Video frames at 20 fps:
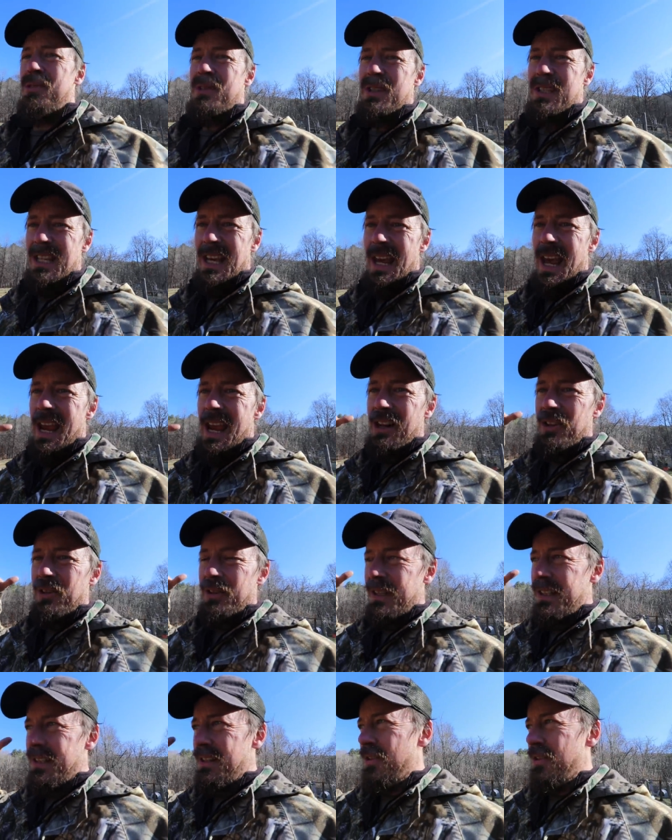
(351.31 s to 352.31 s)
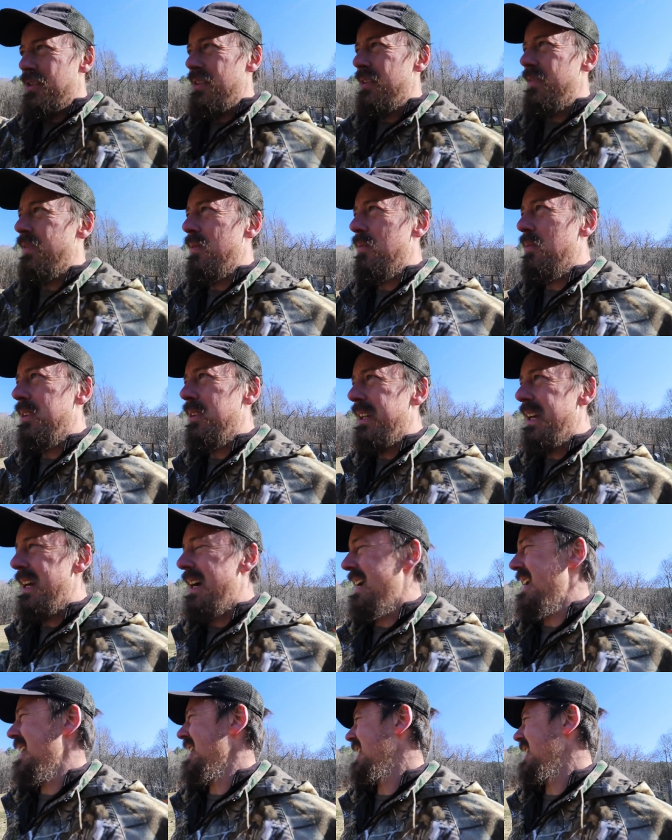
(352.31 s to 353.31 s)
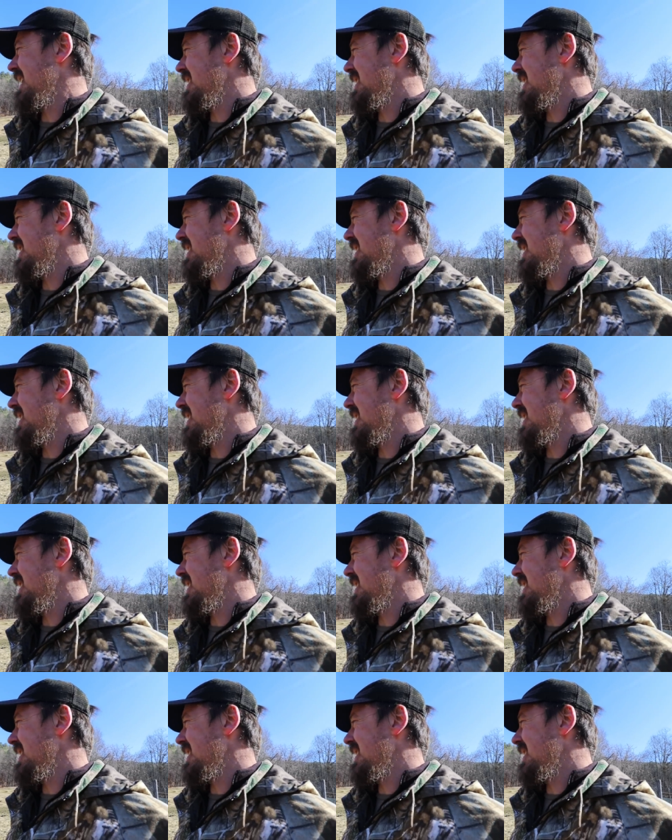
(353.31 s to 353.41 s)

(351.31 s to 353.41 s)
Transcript: just the angle. He's nursing from really high.